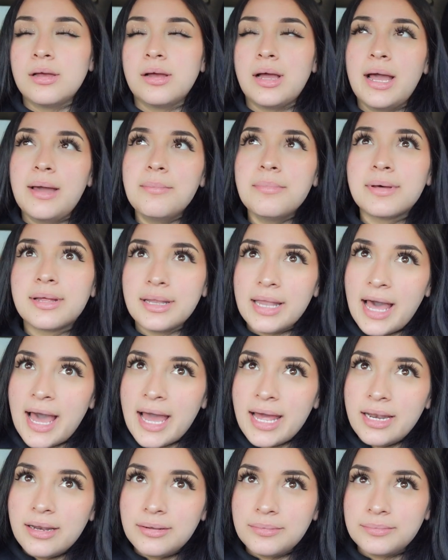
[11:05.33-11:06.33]

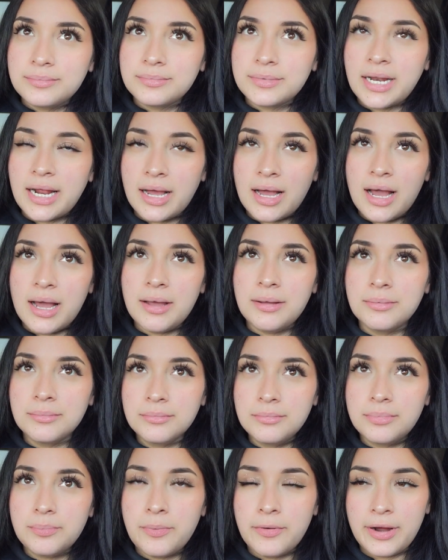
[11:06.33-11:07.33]
that I got
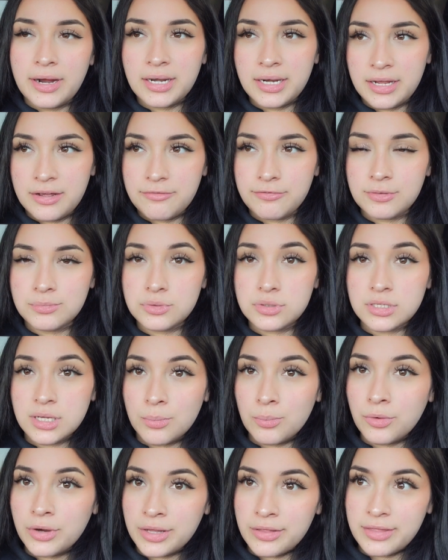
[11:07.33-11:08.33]
pregnant from
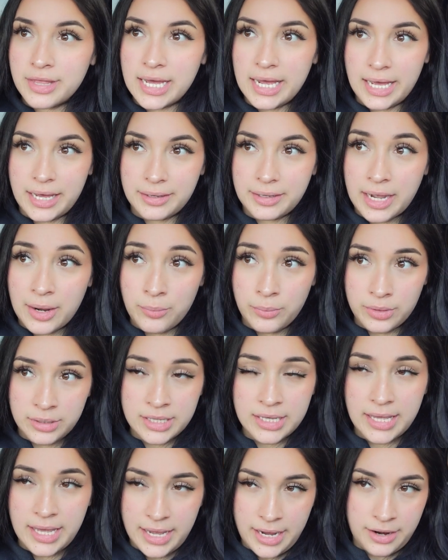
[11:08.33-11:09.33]
someone that I
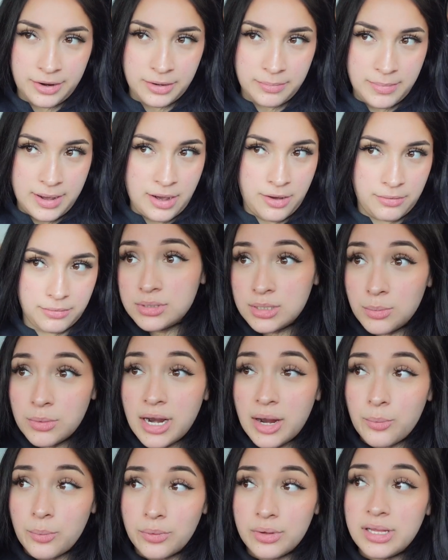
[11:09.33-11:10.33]
really cared about. Someone
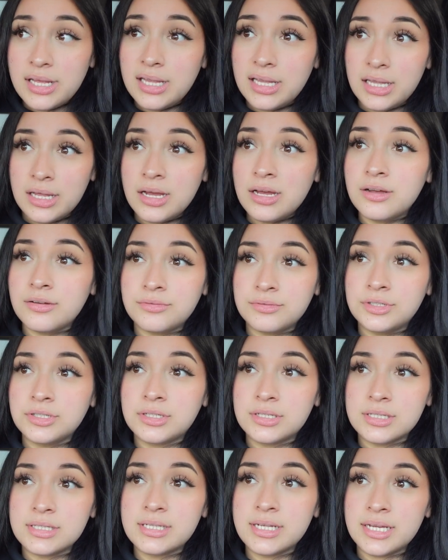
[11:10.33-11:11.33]
I really loved, you
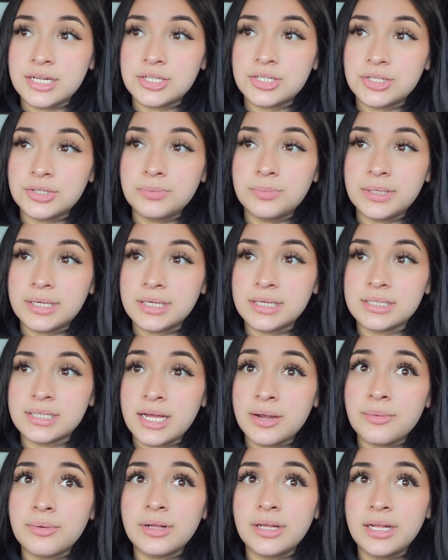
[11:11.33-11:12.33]
could say too, because I
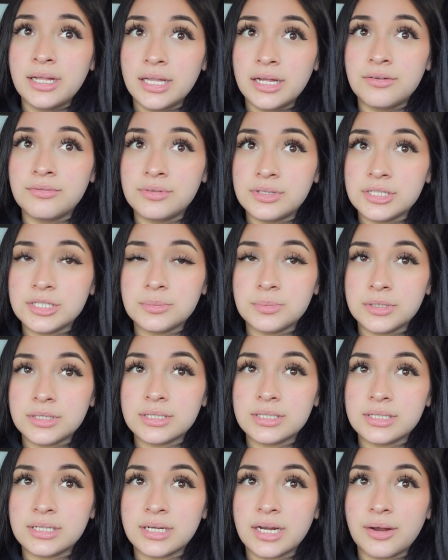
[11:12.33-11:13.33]
really loved this
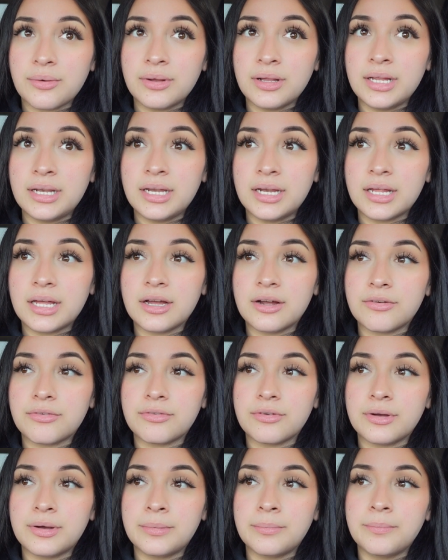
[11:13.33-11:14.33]
person. I really did care
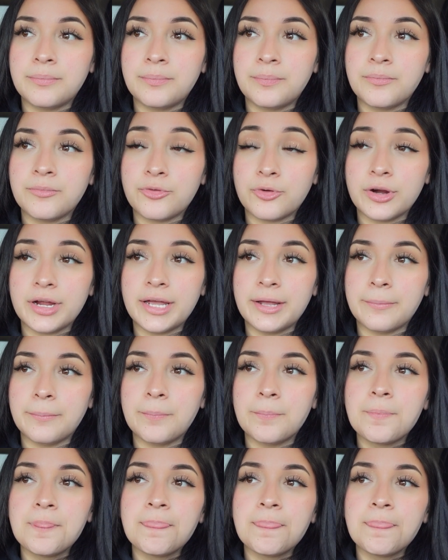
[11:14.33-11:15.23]
for him.